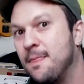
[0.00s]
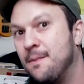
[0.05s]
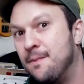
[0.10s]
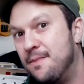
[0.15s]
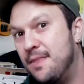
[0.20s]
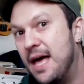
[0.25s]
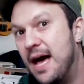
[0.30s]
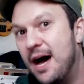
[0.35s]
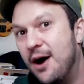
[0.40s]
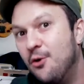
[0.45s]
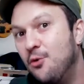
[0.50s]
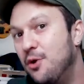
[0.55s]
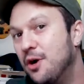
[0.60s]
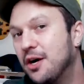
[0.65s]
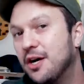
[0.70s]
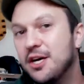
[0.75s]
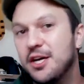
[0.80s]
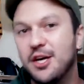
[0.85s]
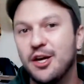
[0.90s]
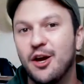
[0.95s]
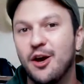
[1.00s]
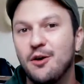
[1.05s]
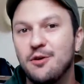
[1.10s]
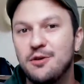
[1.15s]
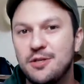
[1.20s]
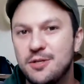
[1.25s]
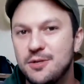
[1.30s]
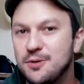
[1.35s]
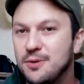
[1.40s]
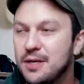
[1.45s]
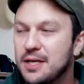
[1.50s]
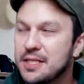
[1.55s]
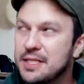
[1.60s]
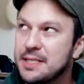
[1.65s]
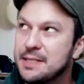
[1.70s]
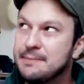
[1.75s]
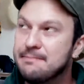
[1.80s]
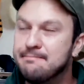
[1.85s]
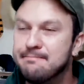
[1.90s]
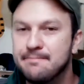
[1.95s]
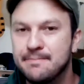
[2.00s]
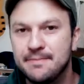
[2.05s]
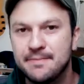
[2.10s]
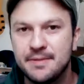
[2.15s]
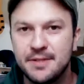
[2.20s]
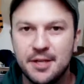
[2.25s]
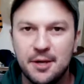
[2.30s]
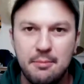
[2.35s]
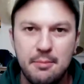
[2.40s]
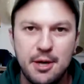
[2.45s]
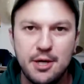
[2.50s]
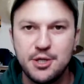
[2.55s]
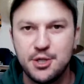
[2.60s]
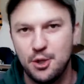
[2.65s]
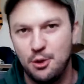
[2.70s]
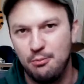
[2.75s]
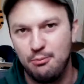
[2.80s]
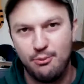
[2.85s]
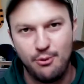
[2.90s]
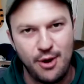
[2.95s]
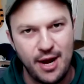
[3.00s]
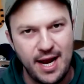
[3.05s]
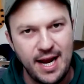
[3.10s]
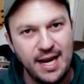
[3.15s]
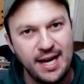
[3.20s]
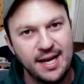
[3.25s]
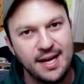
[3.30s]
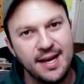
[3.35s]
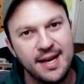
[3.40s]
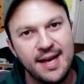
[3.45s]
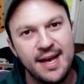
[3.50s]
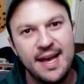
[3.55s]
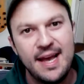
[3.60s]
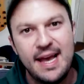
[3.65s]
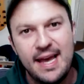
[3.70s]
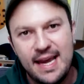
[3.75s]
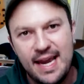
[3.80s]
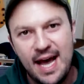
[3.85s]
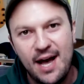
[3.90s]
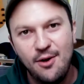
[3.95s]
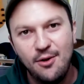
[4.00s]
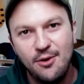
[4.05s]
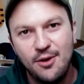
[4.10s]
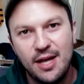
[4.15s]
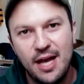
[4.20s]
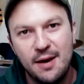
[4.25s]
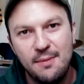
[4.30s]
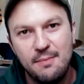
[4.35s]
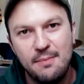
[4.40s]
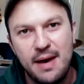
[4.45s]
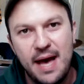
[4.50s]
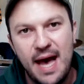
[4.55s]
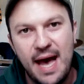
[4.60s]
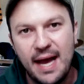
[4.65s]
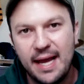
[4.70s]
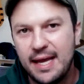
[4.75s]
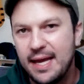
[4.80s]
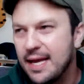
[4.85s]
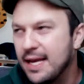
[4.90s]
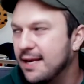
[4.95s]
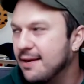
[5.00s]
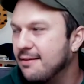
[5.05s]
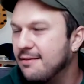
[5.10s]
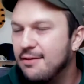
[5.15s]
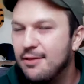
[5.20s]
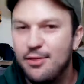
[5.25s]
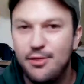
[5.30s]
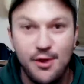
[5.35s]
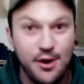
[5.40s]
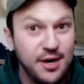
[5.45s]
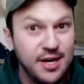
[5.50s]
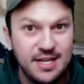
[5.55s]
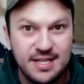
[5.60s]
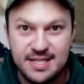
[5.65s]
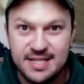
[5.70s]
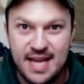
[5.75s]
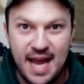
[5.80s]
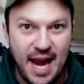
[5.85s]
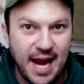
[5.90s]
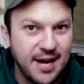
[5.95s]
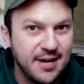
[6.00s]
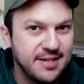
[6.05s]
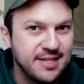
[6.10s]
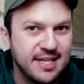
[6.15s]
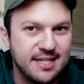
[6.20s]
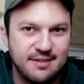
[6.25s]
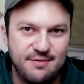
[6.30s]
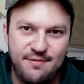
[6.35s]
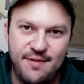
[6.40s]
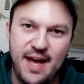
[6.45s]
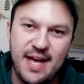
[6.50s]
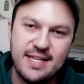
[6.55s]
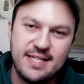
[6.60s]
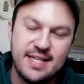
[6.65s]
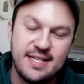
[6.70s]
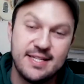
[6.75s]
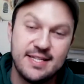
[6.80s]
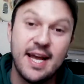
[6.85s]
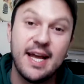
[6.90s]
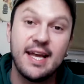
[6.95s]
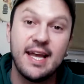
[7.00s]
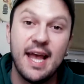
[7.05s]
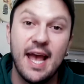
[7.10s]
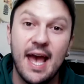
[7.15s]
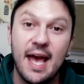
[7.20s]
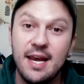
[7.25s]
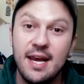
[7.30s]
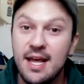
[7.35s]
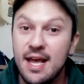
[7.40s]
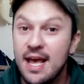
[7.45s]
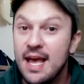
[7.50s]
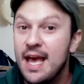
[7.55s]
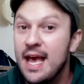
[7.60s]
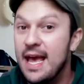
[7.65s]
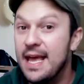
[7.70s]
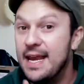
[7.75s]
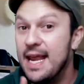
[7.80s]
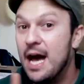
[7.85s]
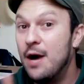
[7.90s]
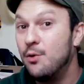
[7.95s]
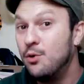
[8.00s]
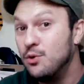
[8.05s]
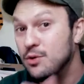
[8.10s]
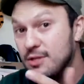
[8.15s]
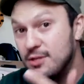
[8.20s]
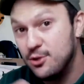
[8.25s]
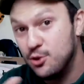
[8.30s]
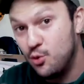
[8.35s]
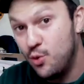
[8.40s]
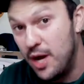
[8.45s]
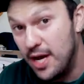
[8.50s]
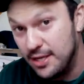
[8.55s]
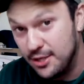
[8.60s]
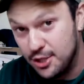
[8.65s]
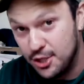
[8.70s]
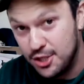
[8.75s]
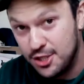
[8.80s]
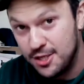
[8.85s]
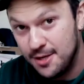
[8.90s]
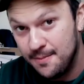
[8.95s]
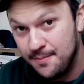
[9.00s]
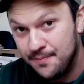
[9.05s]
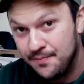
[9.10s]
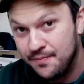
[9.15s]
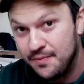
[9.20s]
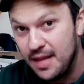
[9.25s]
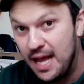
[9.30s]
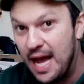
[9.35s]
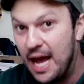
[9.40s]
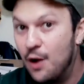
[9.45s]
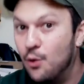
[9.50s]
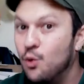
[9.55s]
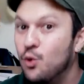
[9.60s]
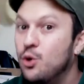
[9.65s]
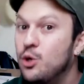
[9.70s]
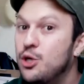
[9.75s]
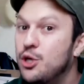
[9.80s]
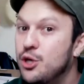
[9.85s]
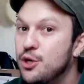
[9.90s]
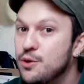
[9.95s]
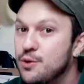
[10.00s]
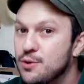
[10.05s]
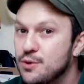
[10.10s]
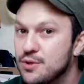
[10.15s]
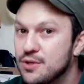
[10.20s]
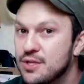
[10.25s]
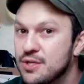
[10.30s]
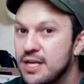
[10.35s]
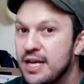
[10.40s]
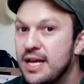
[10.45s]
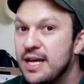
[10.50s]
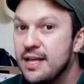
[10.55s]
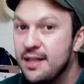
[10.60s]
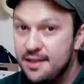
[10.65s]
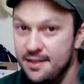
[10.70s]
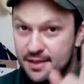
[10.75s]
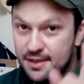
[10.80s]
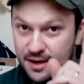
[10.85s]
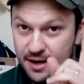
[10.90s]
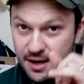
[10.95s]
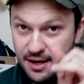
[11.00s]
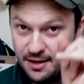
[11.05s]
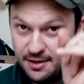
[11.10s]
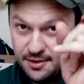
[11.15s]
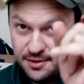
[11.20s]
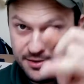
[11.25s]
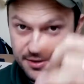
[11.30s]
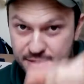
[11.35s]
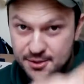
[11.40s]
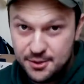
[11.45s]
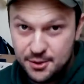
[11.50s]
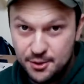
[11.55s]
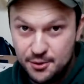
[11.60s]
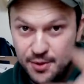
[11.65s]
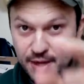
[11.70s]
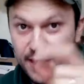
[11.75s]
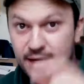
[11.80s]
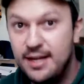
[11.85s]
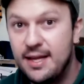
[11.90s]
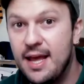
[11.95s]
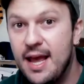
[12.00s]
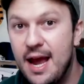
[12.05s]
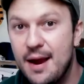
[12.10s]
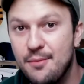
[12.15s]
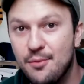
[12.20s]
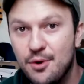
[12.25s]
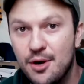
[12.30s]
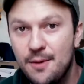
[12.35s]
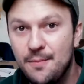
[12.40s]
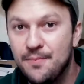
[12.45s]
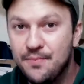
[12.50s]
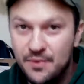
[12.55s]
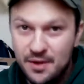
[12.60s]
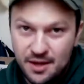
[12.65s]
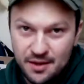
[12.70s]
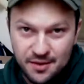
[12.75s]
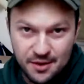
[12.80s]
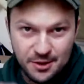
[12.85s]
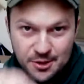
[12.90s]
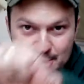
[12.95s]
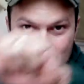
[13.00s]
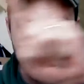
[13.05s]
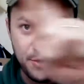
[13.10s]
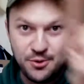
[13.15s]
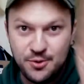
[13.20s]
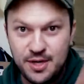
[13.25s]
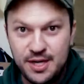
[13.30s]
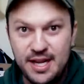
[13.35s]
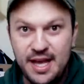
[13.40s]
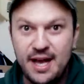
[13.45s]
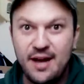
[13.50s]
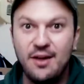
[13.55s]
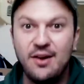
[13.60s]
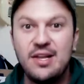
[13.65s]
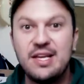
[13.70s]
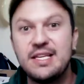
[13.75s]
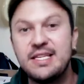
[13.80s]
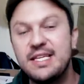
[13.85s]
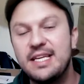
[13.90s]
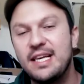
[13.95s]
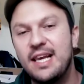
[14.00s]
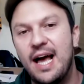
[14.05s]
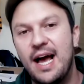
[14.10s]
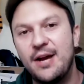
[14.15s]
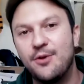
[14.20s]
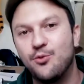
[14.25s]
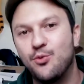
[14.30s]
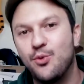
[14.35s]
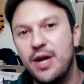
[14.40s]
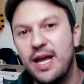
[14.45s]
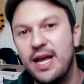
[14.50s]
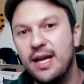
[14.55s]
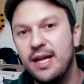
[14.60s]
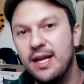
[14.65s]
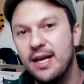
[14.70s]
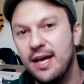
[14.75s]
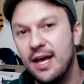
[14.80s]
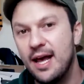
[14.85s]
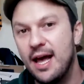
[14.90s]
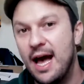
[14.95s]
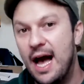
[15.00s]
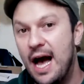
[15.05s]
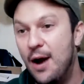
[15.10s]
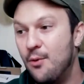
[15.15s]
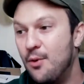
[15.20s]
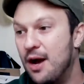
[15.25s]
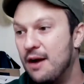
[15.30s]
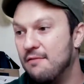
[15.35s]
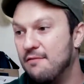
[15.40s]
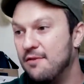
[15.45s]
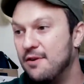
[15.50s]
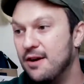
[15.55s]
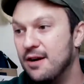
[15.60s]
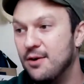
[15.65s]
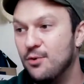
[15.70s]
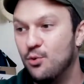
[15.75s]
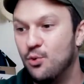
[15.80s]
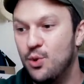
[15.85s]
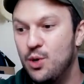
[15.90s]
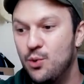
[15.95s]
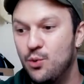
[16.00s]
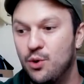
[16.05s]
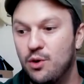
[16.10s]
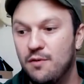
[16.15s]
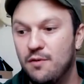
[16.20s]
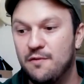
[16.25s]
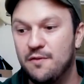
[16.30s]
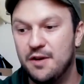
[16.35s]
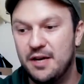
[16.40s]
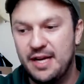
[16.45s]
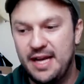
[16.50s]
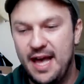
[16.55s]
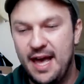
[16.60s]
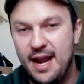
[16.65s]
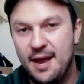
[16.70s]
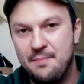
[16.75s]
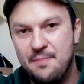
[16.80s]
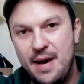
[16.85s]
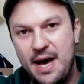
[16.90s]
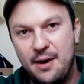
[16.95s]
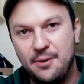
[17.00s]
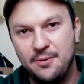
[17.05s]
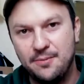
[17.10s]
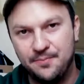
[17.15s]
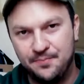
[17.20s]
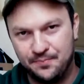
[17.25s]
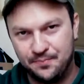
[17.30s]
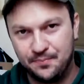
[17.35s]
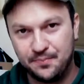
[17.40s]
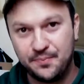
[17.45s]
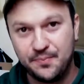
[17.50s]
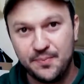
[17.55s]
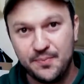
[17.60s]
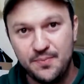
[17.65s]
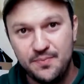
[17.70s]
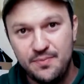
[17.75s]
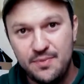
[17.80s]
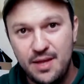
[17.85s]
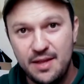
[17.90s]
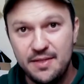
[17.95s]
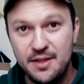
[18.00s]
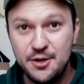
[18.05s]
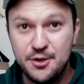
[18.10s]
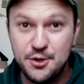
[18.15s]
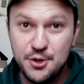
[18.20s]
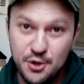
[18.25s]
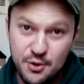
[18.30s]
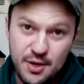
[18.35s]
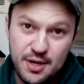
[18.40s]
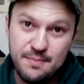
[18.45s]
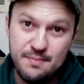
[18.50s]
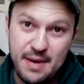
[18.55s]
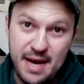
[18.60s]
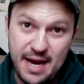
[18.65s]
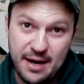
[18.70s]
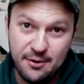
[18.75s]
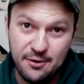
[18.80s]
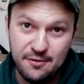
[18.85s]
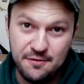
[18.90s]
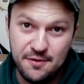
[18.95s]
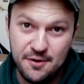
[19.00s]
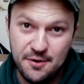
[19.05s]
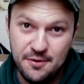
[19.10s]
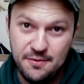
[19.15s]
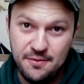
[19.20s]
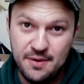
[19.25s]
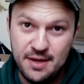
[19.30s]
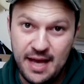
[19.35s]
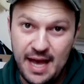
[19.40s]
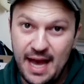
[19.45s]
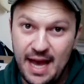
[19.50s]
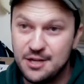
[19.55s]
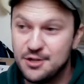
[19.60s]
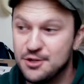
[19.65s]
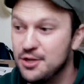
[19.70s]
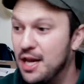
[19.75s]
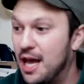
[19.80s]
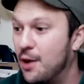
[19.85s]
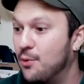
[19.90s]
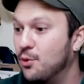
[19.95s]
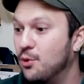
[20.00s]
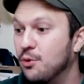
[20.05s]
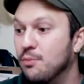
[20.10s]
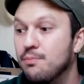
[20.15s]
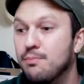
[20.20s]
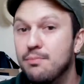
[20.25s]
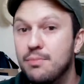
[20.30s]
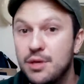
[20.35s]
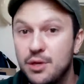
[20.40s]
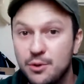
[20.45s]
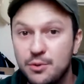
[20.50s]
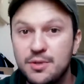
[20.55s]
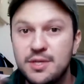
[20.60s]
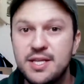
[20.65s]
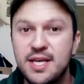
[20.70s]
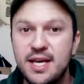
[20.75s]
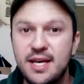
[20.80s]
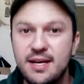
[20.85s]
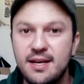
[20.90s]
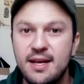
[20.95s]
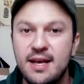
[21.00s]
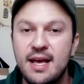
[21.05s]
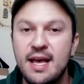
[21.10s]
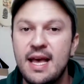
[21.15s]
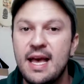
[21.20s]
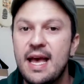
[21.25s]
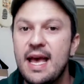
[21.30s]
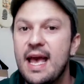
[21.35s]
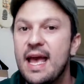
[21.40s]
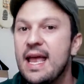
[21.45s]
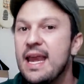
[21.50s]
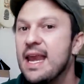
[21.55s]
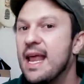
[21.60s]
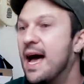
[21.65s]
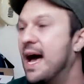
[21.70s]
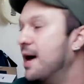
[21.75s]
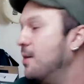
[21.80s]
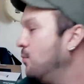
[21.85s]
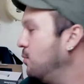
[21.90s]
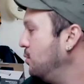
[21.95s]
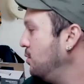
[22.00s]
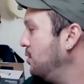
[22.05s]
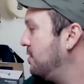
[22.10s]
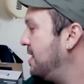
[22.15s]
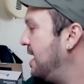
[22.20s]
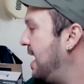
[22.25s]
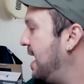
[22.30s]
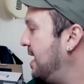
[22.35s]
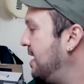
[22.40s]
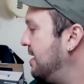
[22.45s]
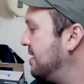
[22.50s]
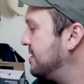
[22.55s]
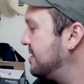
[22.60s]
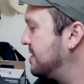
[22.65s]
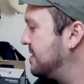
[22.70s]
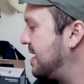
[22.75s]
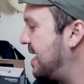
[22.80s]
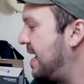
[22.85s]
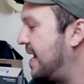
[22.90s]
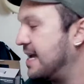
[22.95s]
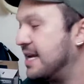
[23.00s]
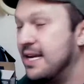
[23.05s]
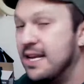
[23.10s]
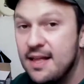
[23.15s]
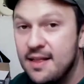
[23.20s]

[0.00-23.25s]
now we're going to go to a commercial break, and I will come back in 30 seconds as fast as I can, and I will switch. I will use the turret camera, the turret LED light ring. However, we will forget about the turret microphone. Actually, I will mute it, and I will then assign